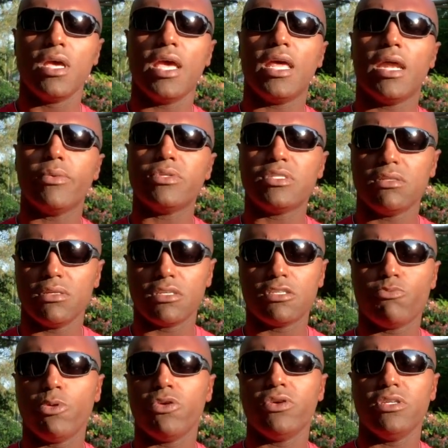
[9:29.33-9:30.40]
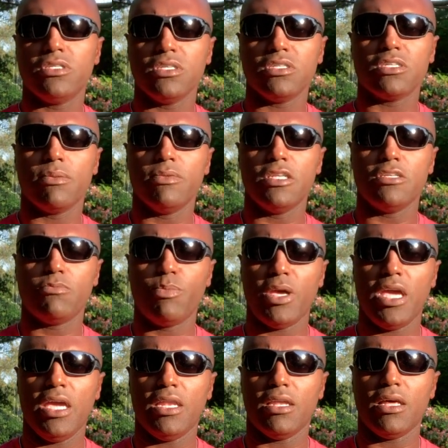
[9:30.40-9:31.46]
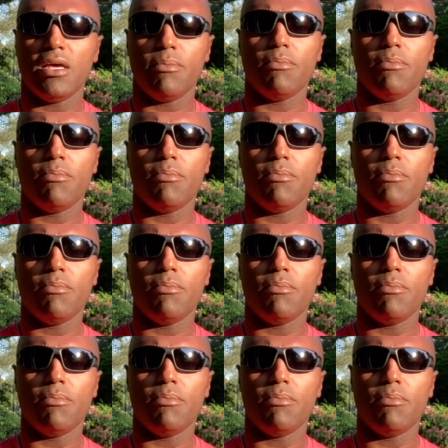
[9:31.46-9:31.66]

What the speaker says: and I was still experiencing some of this pain.